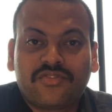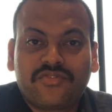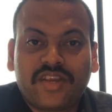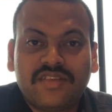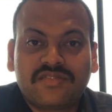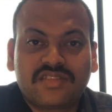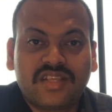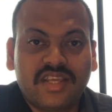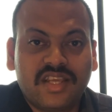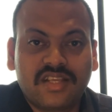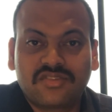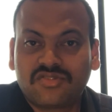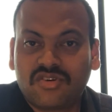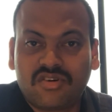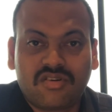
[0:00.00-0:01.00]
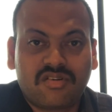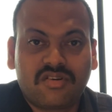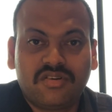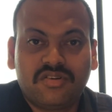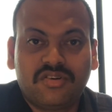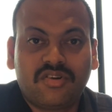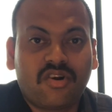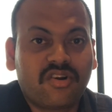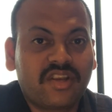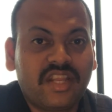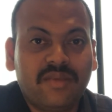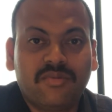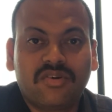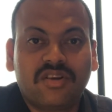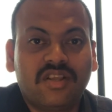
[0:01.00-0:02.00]
5 6 or dog
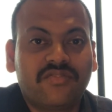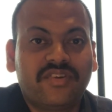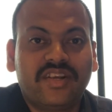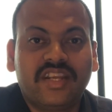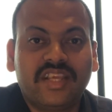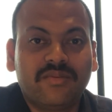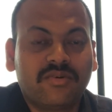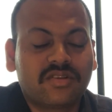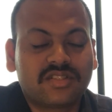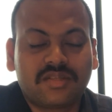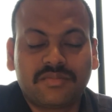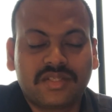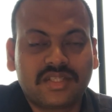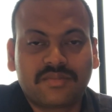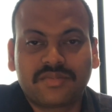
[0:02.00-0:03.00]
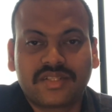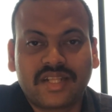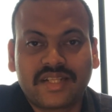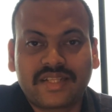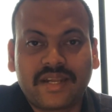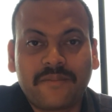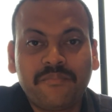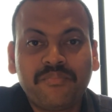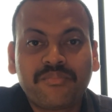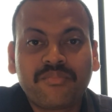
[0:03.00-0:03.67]
name or girlfriend name or something like that?